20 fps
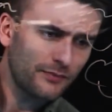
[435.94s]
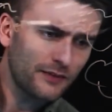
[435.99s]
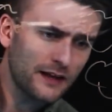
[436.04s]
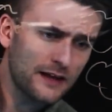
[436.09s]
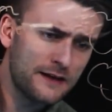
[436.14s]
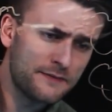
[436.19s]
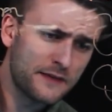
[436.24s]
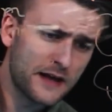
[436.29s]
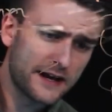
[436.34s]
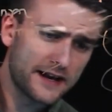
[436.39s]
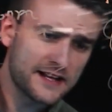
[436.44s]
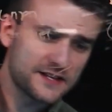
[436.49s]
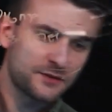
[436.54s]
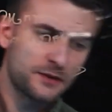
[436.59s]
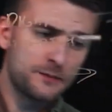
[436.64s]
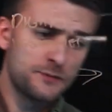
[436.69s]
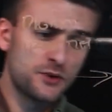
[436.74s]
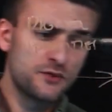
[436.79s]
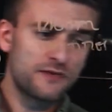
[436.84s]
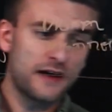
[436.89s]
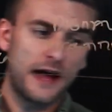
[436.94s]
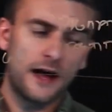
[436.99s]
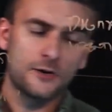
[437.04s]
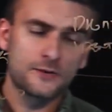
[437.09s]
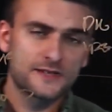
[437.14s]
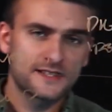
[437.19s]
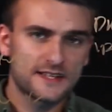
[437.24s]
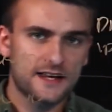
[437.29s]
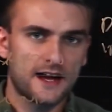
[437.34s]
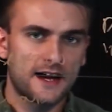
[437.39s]
And then as we move
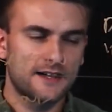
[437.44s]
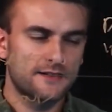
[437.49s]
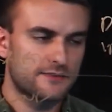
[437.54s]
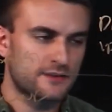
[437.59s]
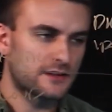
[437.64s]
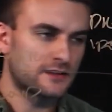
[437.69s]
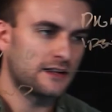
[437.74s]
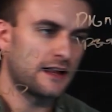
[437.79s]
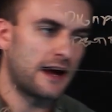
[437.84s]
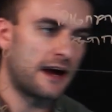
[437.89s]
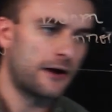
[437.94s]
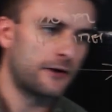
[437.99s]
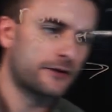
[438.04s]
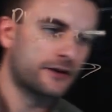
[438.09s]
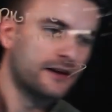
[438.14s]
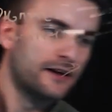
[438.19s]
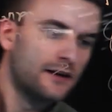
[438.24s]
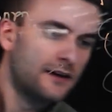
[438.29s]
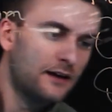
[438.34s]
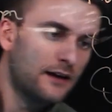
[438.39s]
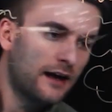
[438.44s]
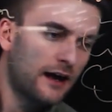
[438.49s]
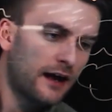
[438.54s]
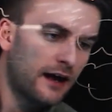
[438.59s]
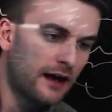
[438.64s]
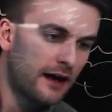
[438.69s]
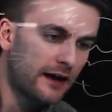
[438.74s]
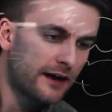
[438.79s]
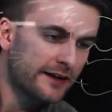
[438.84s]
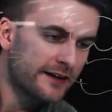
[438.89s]
outside of the cloud,
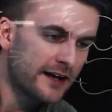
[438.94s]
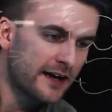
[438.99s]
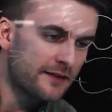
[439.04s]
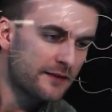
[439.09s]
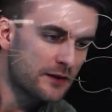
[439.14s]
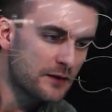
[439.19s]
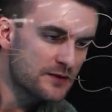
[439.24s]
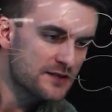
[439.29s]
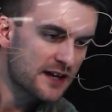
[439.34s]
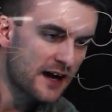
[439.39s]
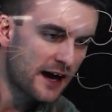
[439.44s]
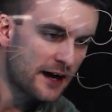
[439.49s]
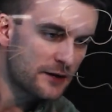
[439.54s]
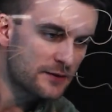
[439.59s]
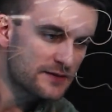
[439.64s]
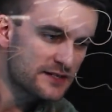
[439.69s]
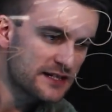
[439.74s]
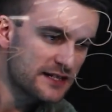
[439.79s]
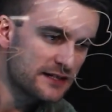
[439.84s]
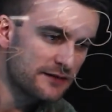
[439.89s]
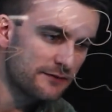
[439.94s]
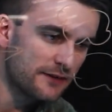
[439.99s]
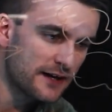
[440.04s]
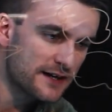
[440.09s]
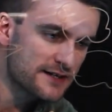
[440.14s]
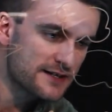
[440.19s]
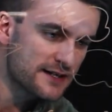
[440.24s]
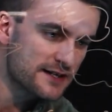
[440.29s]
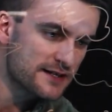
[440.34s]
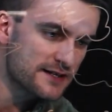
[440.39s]
again, those IoT
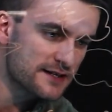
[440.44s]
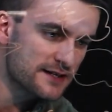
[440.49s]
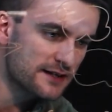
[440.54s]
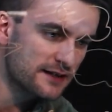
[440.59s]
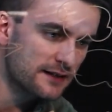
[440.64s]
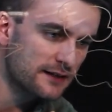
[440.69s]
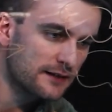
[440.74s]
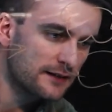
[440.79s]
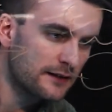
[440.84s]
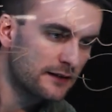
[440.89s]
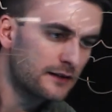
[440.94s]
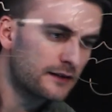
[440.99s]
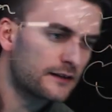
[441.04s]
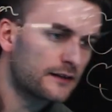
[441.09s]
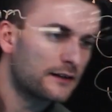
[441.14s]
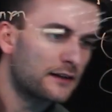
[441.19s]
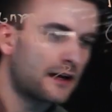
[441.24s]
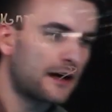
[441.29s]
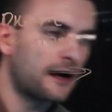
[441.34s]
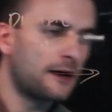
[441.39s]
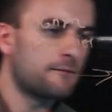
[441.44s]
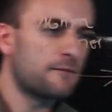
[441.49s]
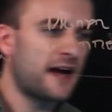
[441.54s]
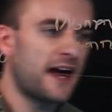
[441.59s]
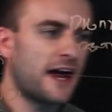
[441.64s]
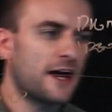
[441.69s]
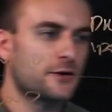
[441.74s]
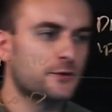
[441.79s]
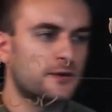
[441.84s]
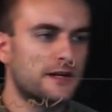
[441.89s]
devices,
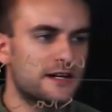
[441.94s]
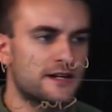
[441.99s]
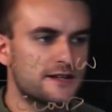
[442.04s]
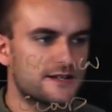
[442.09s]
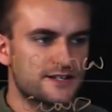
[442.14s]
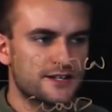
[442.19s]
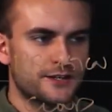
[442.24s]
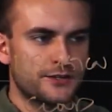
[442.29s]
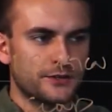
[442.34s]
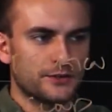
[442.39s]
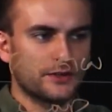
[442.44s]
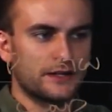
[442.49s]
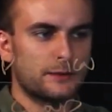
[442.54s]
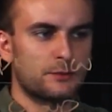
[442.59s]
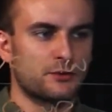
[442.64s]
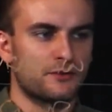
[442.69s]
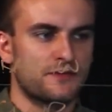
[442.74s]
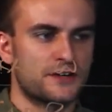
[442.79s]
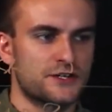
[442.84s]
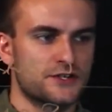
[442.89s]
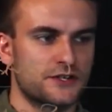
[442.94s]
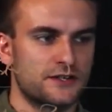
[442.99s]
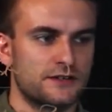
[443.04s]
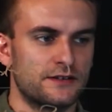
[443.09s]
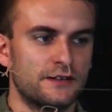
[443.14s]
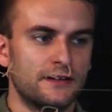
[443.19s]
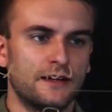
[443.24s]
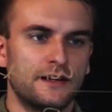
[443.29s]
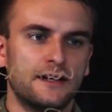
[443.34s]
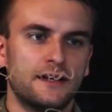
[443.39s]
how do we securely
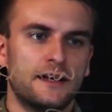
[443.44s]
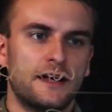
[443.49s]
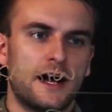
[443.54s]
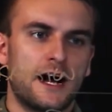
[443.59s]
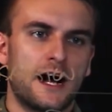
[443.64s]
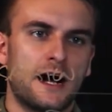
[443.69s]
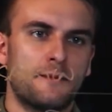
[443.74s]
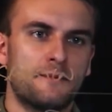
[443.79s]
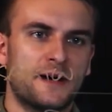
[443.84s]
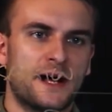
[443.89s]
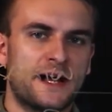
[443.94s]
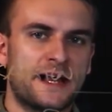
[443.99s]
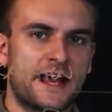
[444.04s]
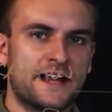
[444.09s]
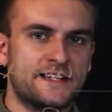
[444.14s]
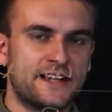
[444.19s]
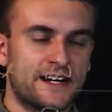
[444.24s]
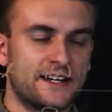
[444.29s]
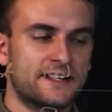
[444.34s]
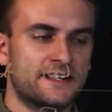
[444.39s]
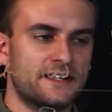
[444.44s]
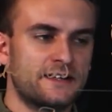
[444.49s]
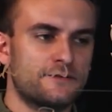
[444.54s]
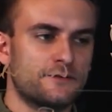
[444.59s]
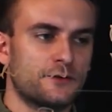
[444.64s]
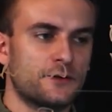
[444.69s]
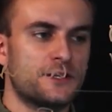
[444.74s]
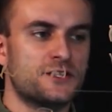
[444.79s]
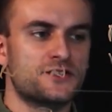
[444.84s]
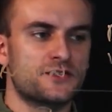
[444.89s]
provision an identity
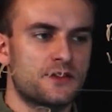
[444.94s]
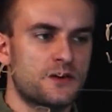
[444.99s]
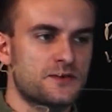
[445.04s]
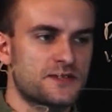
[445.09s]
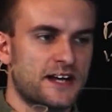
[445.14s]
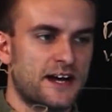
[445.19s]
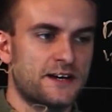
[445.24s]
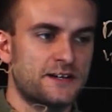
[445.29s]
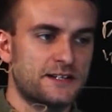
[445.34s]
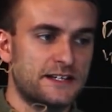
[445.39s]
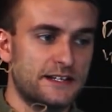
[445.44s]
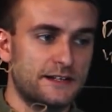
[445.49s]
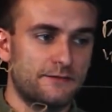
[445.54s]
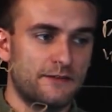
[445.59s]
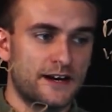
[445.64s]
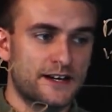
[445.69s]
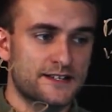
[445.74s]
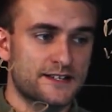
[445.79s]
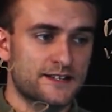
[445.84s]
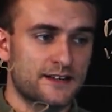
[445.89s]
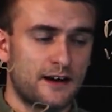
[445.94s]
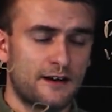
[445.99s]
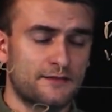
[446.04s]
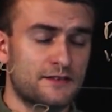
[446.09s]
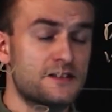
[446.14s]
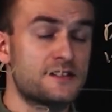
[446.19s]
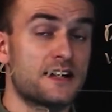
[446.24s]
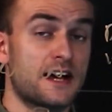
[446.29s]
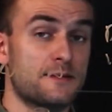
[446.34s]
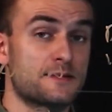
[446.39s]
for each of those IoT devices,
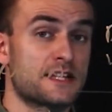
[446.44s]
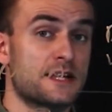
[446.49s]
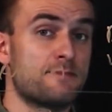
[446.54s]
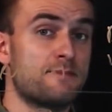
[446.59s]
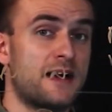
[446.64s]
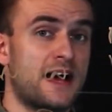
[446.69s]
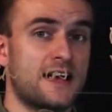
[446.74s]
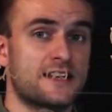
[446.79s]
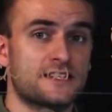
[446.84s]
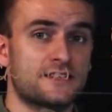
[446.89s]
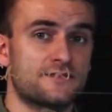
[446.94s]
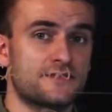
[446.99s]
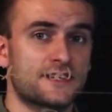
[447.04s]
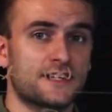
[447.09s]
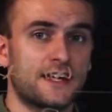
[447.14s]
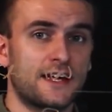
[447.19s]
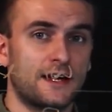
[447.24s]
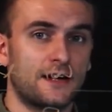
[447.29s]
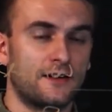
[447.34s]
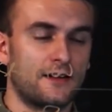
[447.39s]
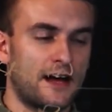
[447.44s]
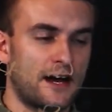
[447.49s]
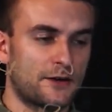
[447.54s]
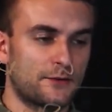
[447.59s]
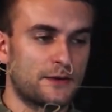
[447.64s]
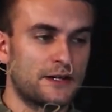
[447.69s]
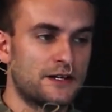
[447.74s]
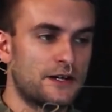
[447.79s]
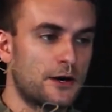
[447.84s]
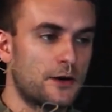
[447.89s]
oftentimes at massive scale? How do
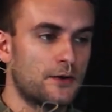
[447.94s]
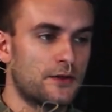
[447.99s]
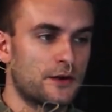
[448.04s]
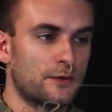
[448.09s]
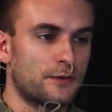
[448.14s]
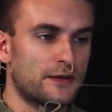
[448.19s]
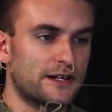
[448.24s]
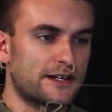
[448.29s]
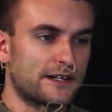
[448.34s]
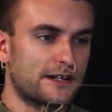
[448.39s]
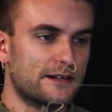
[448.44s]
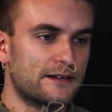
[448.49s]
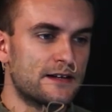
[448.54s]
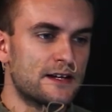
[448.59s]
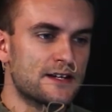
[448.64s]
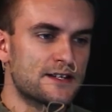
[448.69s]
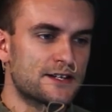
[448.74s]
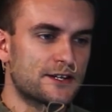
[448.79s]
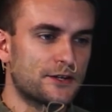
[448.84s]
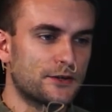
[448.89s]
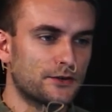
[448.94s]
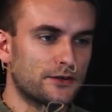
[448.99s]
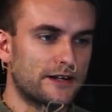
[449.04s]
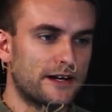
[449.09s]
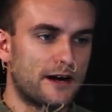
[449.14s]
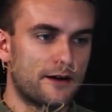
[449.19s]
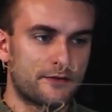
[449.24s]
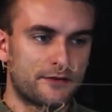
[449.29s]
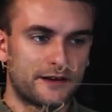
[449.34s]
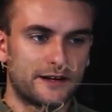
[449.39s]
we know that we can
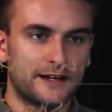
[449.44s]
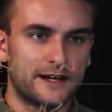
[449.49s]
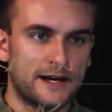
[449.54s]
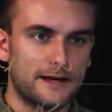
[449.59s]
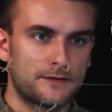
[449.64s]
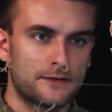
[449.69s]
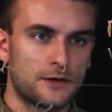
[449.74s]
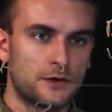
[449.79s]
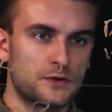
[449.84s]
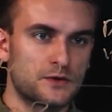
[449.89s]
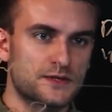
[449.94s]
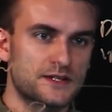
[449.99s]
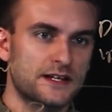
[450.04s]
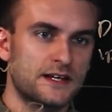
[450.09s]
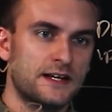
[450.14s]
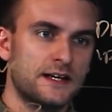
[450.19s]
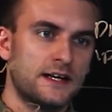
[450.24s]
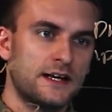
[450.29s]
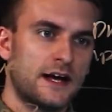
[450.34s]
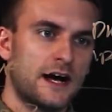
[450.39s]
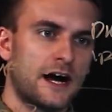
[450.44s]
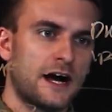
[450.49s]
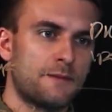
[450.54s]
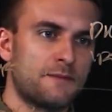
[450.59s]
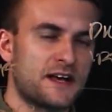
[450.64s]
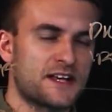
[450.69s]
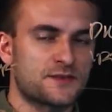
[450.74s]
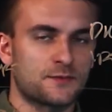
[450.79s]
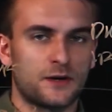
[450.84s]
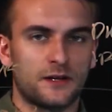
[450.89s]
securely authenticate those,
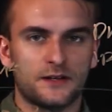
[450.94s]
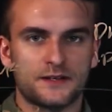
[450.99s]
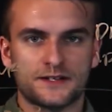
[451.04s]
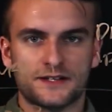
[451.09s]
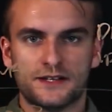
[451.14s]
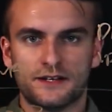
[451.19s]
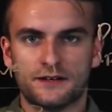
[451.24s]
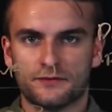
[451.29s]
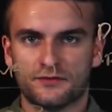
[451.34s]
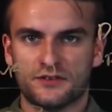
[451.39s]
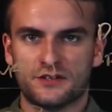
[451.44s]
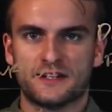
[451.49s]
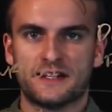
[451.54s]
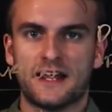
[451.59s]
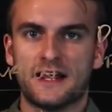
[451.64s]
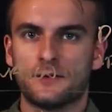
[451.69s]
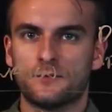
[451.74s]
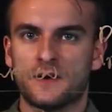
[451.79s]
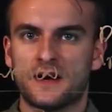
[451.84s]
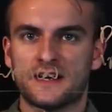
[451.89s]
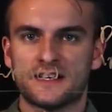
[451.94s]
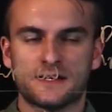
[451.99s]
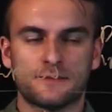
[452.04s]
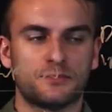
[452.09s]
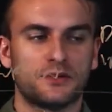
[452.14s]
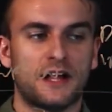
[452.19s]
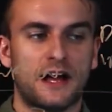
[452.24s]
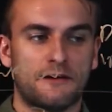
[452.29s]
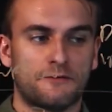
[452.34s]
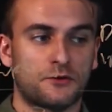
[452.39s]
as well as the different gateways and
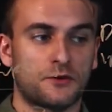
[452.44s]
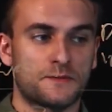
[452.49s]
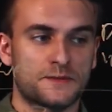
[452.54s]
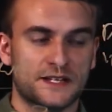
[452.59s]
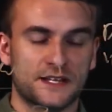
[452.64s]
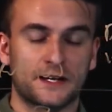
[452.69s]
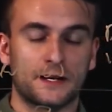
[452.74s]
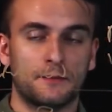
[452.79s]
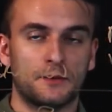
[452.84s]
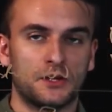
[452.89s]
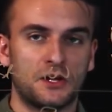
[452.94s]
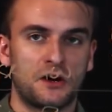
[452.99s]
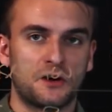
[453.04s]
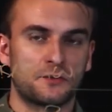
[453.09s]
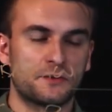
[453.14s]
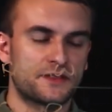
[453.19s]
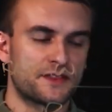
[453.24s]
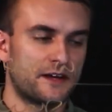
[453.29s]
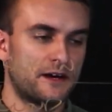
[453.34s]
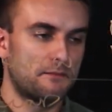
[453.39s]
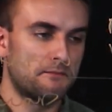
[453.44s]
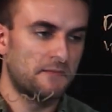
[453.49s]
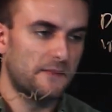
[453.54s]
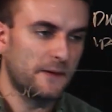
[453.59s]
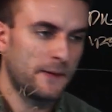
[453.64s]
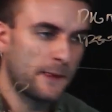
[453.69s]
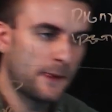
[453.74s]
platforms that come along with them?